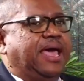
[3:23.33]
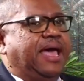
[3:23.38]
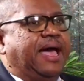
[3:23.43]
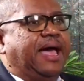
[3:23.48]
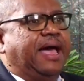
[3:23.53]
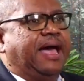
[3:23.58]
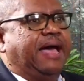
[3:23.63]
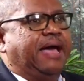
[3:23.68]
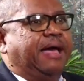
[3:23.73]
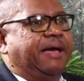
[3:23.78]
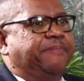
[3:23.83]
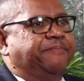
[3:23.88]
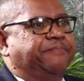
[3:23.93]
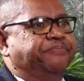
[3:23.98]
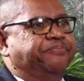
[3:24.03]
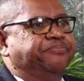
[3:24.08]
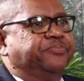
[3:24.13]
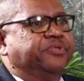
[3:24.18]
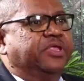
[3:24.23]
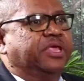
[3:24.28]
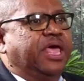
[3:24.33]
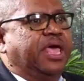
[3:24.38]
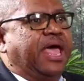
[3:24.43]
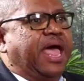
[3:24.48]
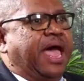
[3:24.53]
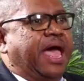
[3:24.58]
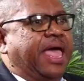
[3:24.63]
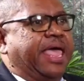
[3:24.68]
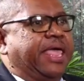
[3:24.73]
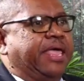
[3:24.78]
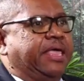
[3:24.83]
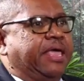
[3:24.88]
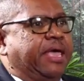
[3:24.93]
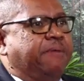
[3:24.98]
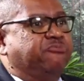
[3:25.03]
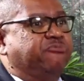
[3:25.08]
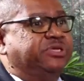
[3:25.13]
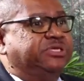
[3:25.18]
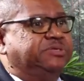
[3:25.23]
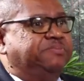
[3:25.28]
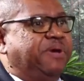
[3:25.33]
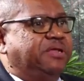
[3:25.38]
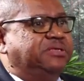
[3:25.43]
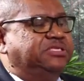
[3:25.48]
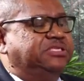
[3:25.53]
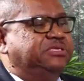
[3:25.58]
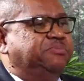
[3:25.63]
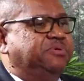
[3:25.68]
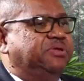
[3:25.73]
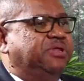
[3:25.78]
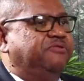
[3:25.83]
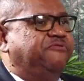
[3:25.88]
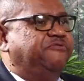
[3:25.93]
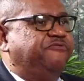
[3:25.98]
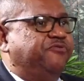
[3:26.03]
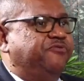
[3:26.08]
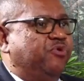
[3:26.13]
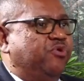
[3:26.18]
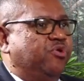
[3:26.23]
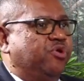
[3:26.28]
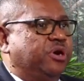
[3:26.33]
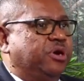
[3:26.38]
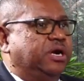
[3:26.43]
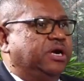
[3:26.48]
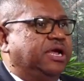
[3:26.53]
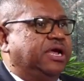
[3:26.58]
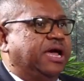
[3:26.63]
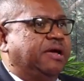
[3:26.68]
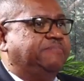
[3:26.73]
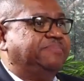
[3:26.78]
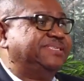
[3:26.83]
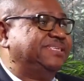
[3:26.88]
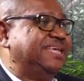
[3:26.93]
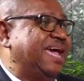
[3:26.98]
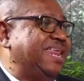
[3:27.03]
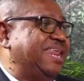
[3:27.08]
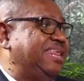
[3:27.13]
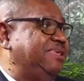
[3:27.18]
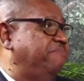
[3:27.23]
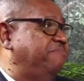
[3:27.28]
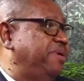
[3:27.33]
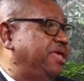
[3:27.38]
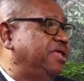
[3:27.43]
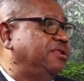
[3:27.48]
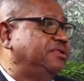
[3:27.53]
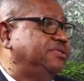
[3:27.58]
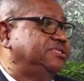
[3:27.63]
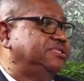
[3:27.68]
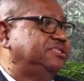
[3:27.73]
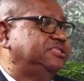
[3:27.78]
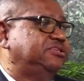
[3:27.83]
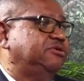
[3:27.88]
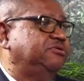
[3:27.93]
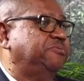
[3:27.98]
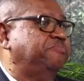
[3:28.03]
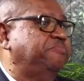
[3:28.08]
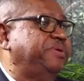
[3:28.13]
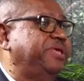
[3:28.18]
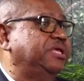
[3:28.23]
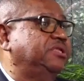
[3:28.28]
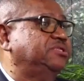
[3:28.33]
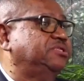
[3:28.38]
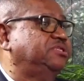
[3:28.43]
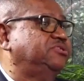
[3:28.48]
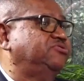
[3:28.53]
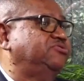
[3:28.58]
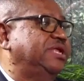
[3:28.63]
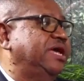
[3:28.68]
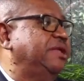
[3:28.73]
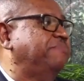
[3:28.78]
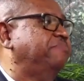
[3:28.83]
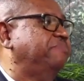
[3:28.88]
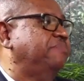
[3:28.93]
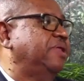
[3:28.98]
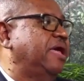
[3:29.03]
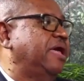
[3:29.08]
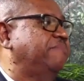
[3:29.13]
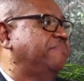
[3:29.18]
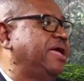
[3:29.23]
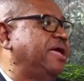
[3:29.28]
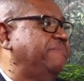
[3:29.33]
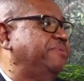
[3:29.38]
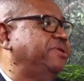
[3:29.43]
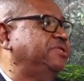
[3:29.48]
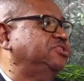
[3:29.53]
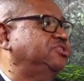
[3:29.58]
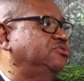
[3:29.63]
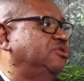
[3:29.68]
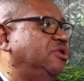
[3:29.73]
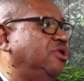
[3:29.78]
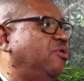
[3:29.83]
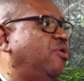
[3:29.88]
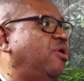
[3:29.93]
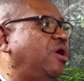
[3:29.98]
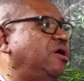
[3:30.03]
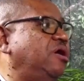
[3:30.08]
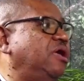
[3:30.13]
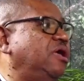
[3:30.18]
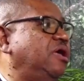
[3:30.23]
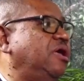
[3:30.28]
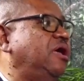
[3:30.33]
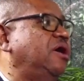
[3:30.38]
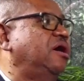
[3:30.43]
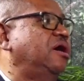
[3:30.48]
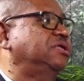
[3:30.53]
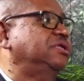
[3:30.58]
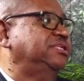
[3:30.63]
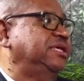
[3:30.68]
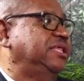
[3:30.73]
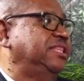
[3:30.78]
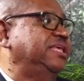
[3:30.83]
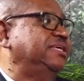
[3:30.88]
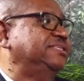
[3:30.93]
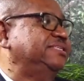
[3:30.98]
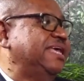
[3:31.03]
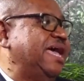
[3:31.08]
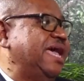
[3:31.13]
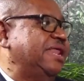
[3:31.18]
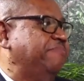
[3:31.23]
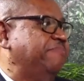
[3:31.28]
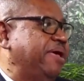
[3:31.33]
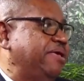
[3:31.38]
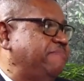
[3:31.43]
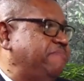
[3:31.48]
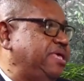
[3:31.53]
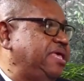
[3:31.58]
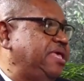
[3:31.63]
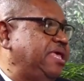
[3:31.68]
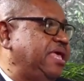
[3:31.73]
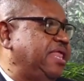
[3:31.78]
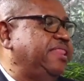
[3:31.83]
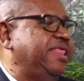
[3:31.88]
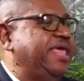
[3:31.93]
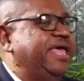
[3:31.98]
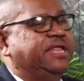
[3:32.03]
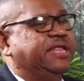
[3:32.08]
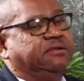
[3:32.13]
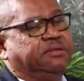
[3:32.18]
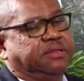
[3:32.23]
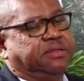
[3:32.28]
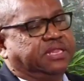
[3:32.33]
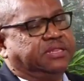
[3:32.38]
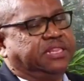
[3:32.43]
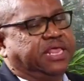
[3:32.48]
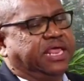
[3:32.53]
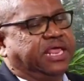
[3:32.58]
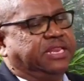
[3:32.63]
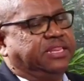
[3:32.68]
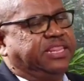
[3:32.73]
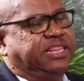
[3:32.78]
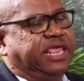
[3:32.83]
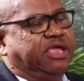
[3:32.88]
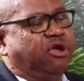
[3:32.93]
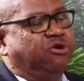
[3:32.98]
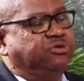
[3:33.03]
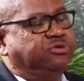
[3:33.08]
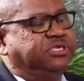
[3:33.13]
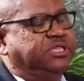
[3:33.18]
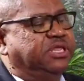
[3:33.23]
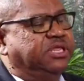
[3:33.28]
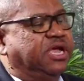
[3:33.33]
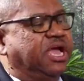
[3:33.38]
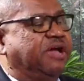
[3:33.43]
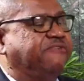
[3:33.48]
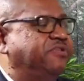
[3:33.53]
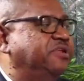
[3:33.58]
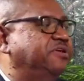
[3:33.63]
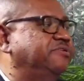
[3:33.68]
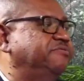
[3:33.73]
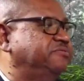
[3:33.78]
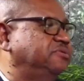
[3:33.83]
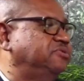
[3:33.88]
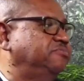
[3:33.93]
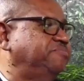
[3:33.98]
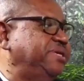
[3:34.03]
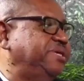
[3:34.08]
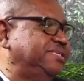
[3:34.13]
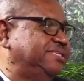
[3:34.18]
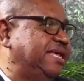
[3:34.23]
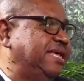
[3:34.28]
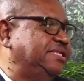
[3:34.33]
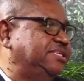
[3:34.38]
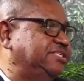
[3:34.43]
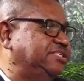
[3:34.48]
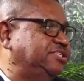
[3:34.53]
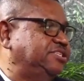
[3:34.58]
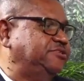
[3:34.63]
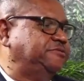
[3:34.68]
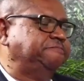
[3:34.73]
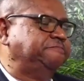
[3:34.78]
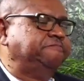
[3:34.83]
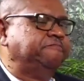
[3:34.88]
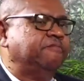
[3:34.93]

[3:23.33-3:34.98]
I am responsible for signing bills. So bills do not come into law until they're signed by me, and then they go to the governor to be assented to.